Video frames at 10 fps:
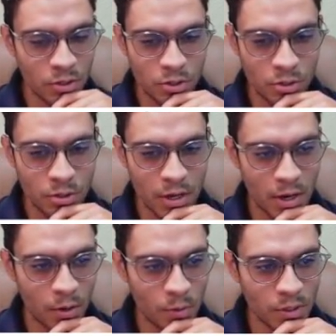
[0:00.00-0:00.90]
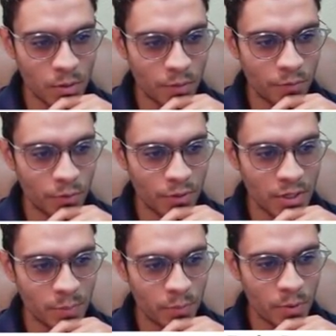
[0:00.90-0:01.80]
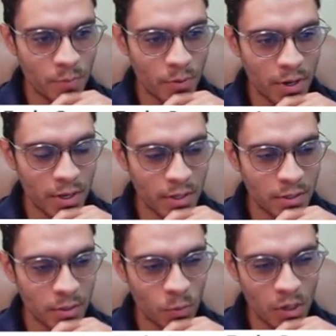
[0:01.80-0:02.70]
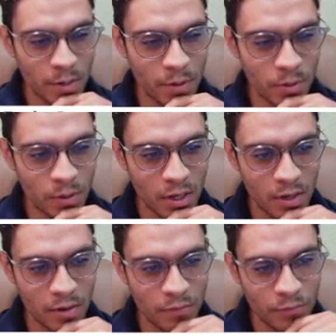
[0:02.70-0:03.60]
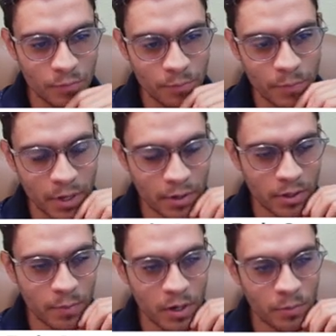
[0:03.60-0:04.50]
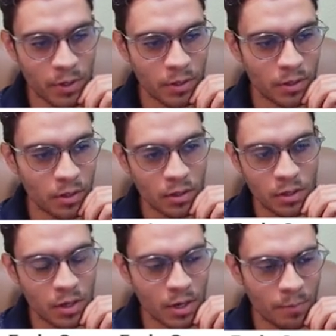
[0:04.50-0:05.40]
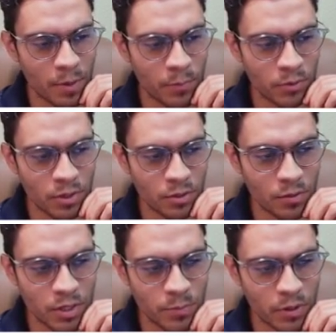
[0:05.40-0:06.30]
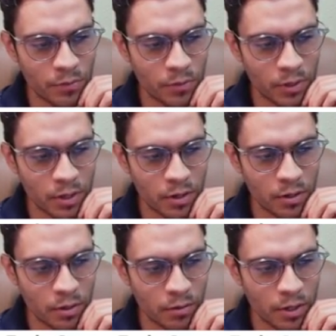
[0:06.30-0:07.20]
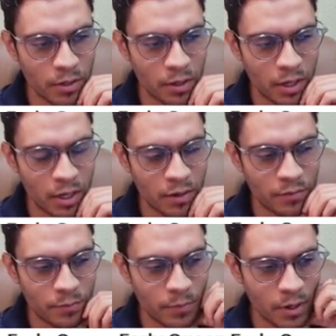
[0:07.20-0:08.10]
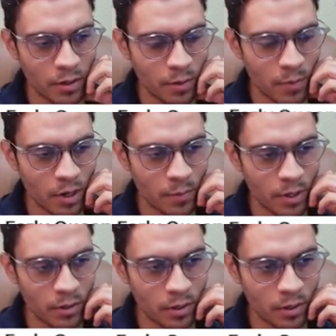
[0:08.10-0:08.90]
Yeah, always look for these pawn breaks whenever you have better development. Yeah, my position is beautiful here, right? I have better development.